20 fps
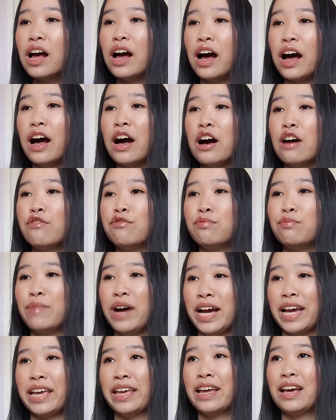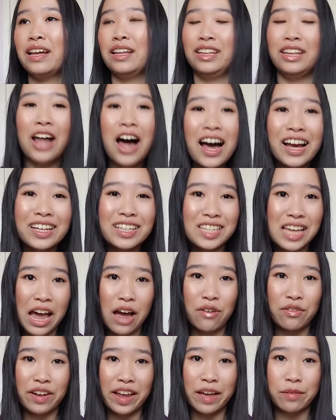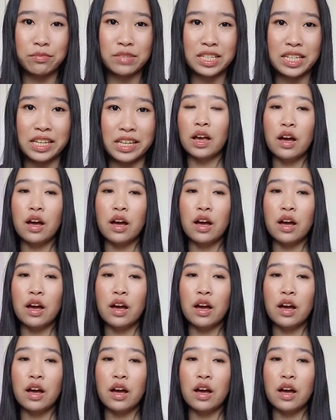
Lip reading: of my lockdown empty,